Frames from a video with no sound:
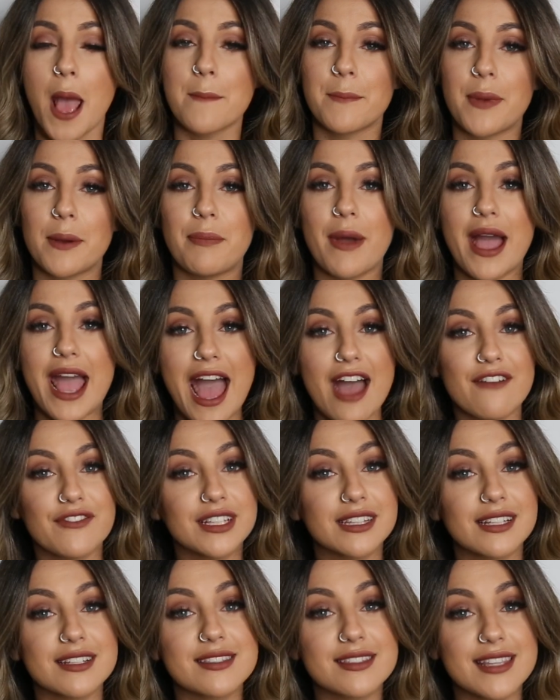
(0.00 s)
but by
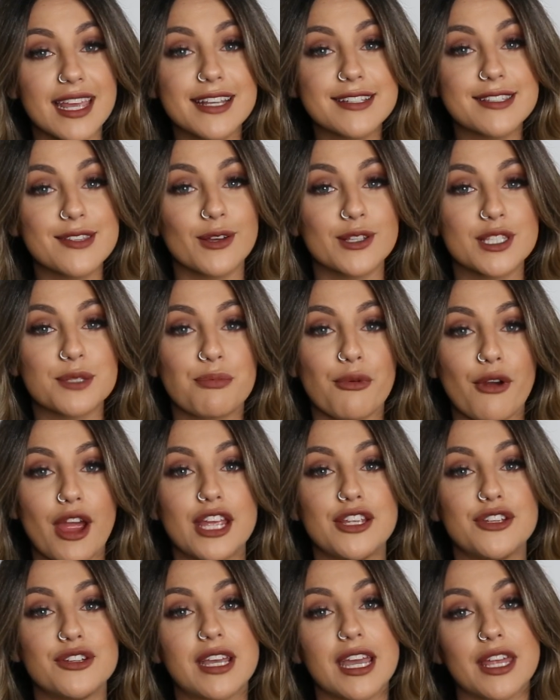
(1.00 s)
having the sea salt
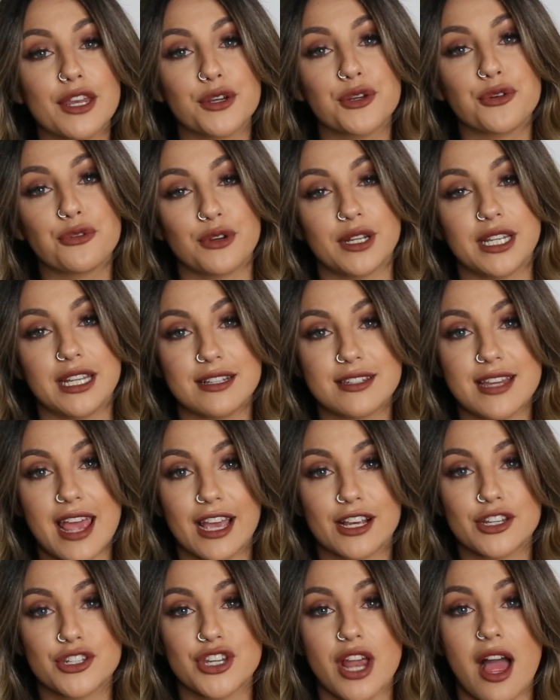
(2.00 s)
spray you get a gritty
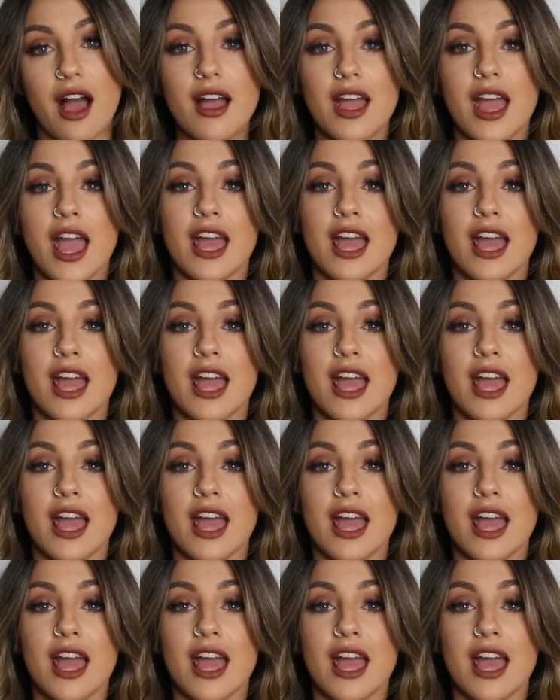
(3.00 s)
texture.